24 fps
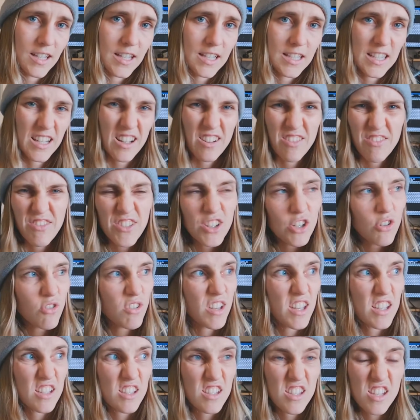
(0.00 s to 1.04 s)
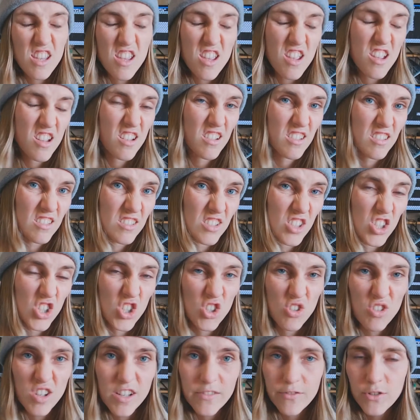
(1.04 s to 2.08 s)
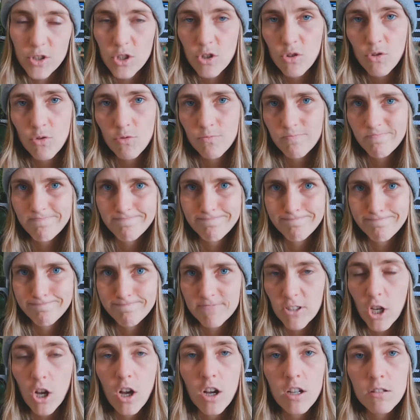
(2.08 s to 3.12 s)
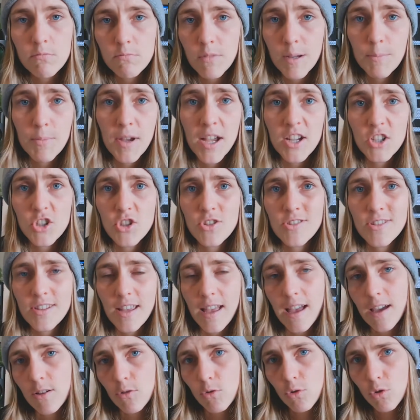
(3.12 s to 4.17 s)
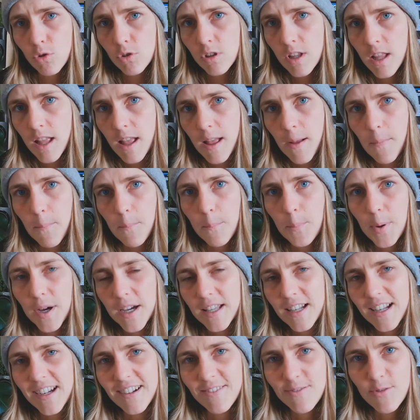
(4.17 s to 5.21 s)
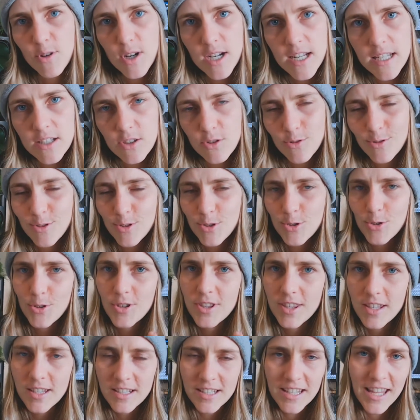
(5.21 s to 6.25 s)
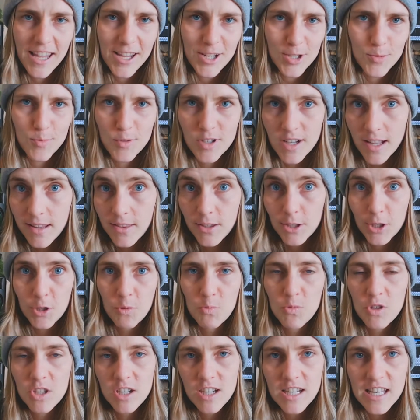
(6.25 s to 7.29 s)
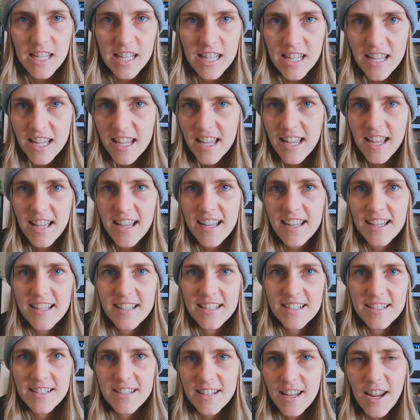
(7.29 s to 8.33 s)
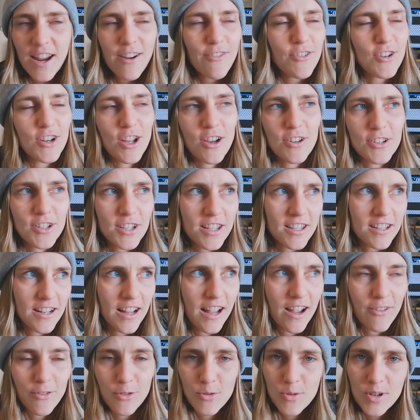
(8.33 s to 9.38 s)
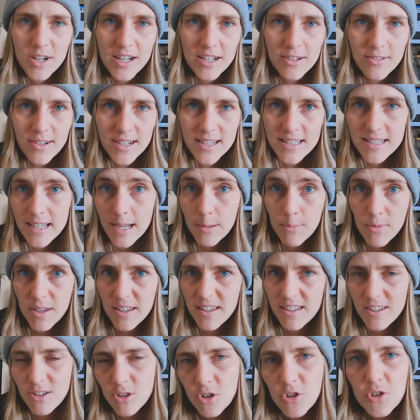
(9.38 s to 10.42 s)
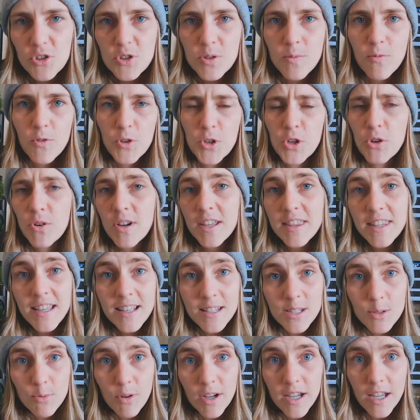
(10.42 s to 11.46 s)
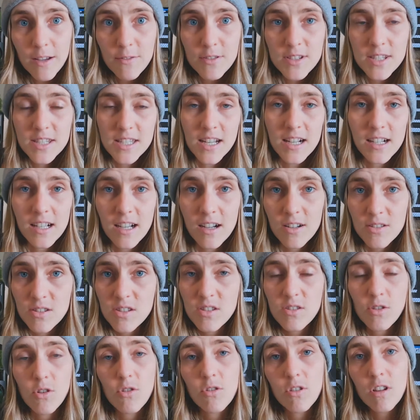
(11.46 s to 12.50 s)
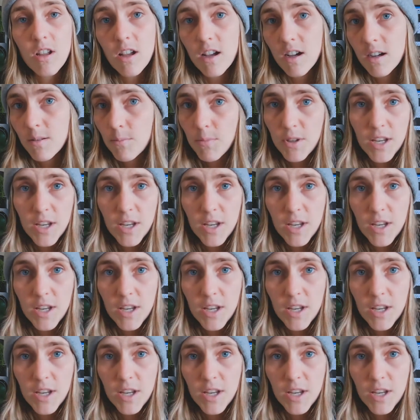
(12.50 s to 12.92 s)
Now, video editing, shooting video aren't my passions at all, but I really do enjoy the engagement and the community, and every now and again I have a really great time making a YouTube video, and that's why I've stuck out so long.